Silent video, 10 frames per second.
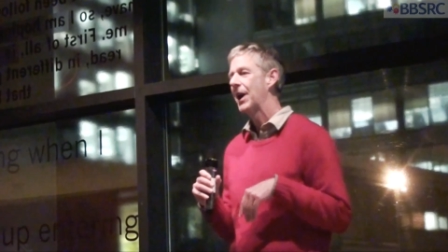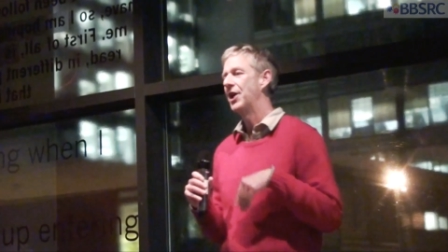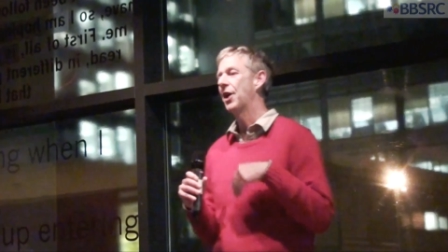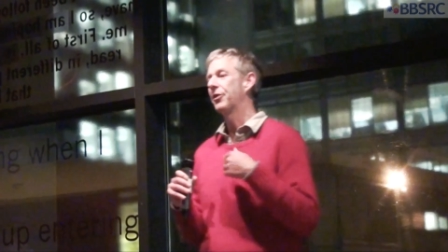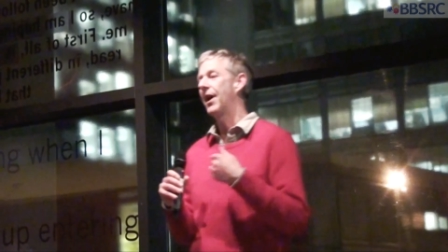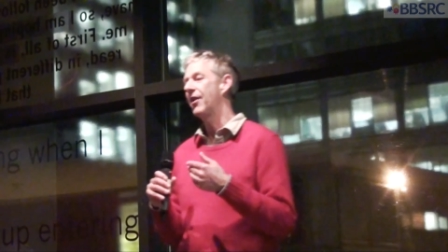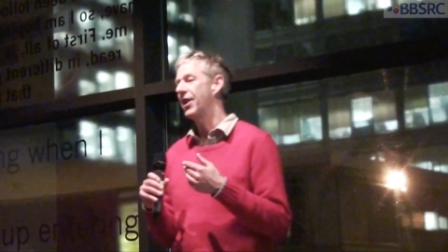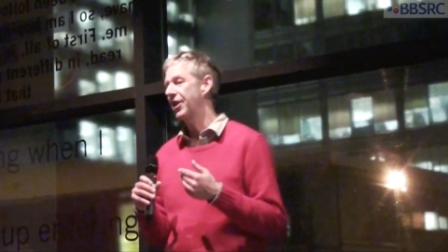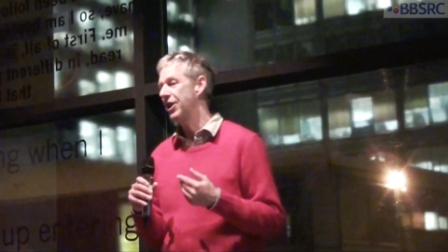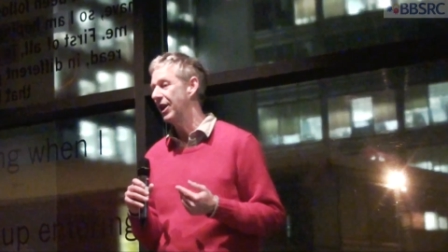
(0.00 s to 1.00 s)
Another
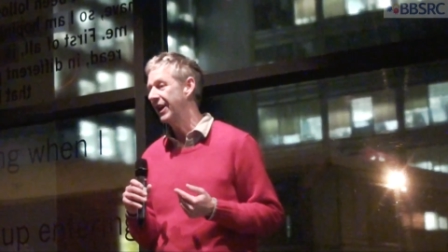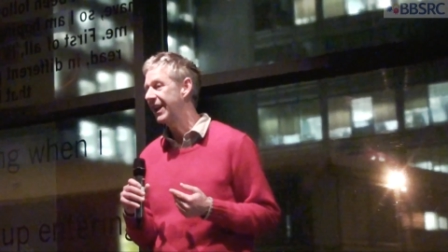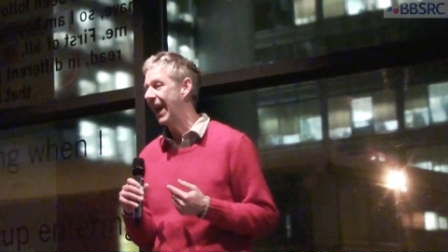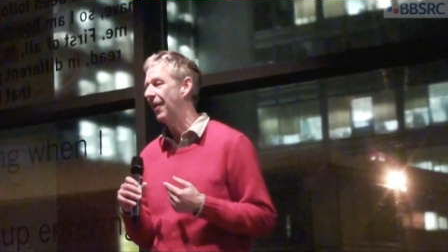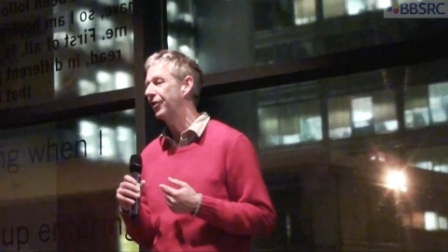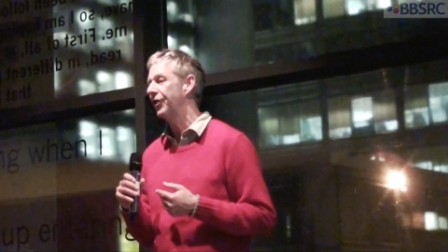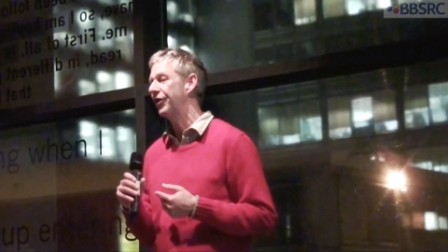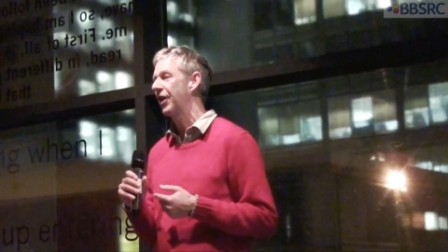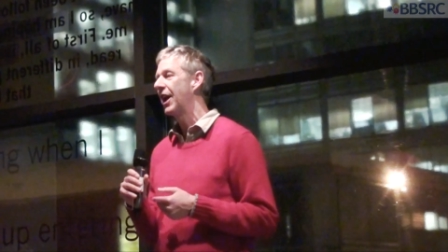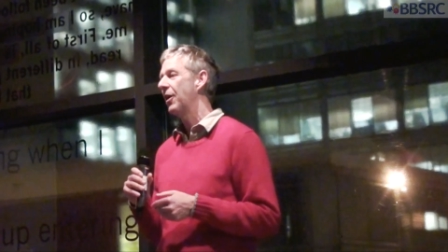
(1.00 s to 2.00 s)
area that you'll encounter
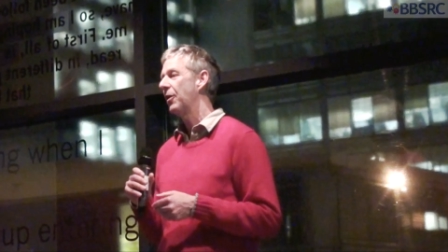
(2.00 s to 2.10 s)
is